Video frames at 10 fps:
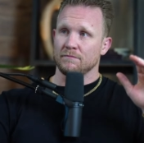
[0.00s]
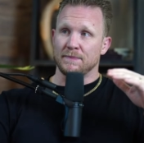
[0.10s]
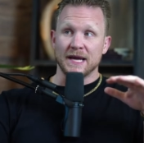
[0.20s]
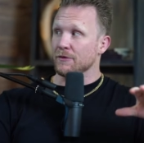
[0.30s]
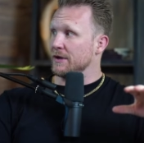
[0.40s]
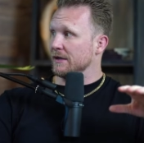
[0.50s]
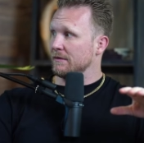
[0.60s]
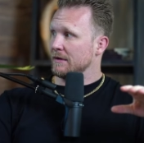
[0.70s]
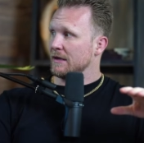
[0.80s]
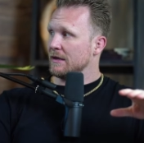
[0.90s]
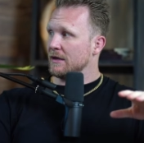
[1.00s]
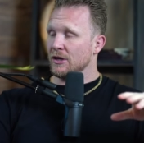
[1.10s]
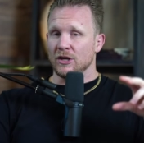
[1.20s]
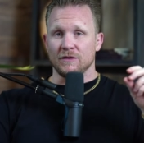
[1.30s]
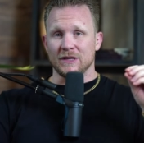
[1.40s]
period.
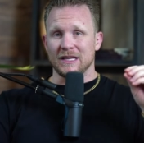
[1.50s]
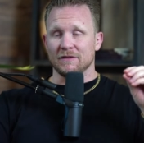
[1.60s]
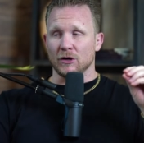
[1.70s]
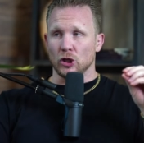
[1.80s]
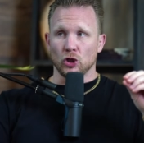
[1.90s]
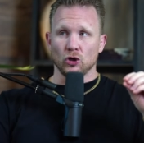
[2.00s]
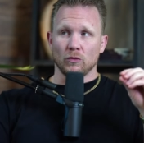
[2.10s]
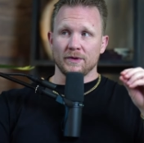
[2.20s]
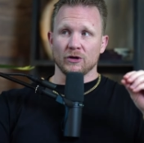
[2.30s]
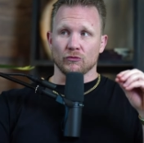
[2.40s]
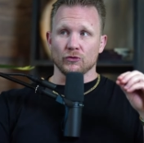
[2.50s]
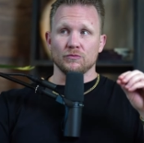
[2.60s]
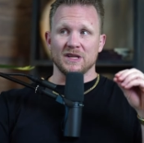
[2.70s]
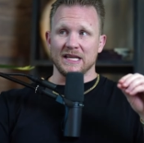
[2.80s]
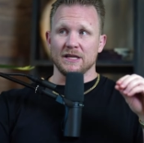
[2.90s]
Right. If you give a little bit of
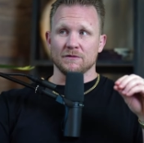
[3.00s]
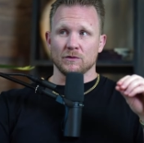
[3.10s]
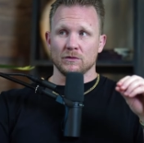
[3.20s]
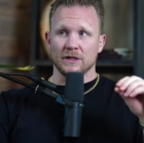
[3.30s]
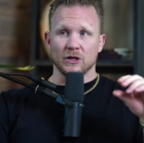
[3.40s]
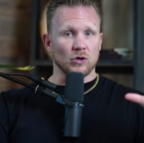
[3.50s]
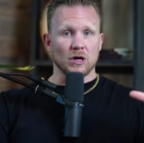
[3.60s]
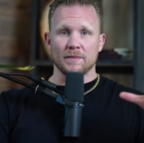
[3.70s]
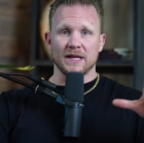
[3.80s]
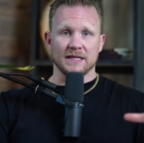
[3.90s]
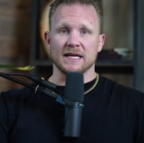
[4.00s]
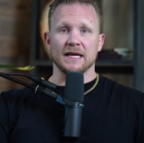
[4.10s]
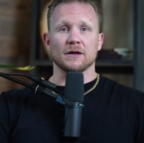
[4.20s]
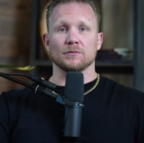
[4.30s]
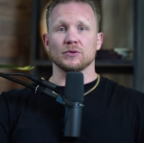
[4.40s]
room to evil, it'll come in and
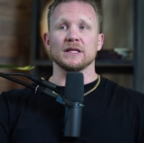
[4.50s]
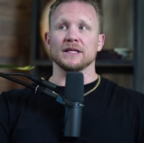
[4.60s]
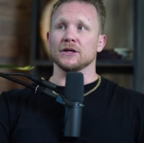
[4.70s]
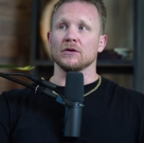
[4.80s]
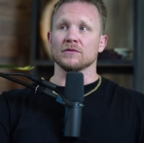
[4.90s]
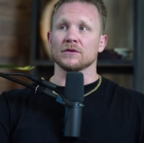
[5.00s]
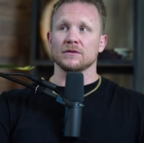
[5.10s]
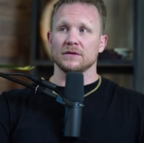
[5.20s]
take completely over.